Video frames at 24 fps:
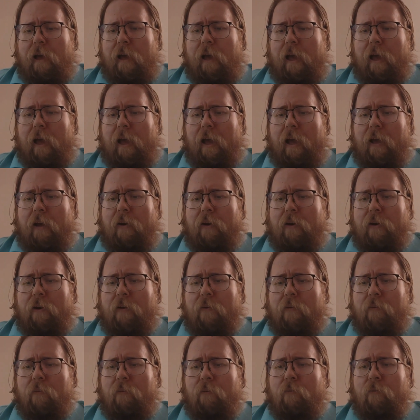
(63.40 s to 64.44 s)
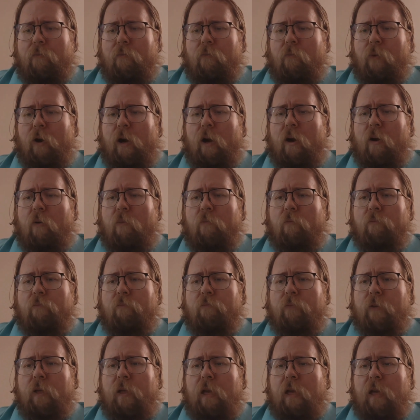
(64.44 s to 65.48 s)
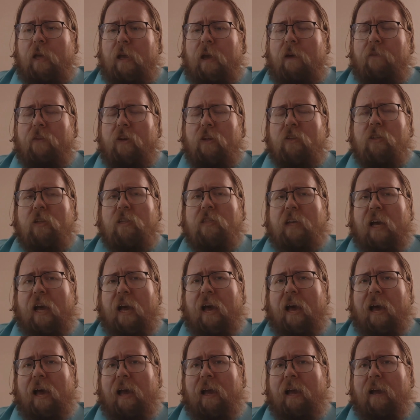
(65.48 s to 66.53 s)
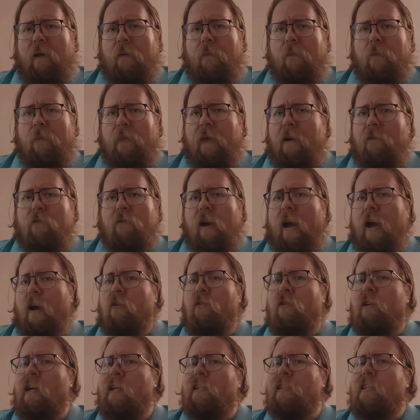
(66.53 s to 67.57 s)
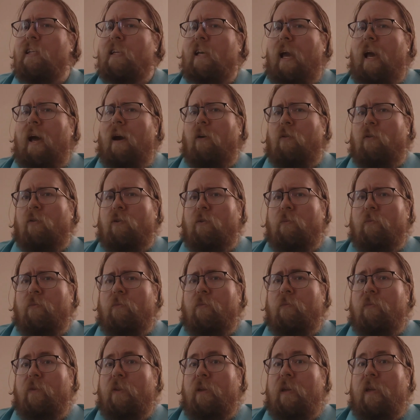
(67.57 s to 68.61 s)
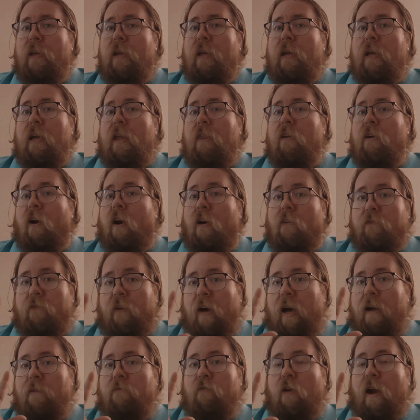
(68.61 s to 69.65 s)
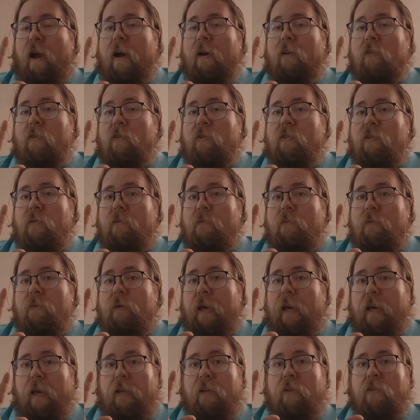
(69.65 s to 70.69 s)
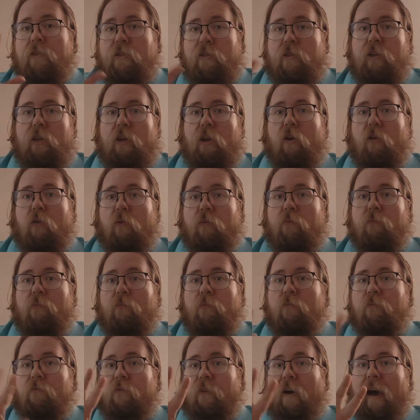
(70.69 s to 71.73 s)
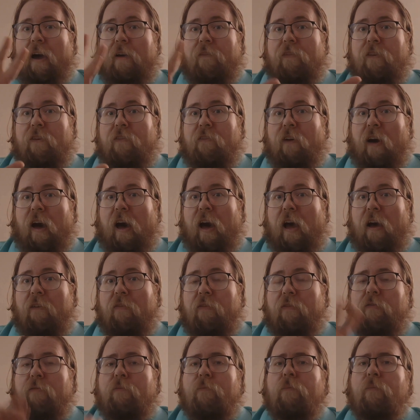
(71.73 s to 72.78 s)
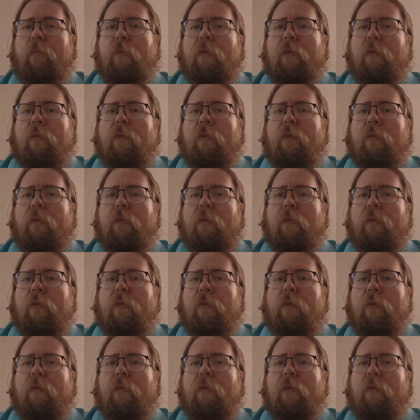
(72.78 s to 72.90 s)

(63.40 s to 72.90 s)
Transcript: And, well, if there's a tie, that round doesn't count. There are five rounds, hence, you know, five v five.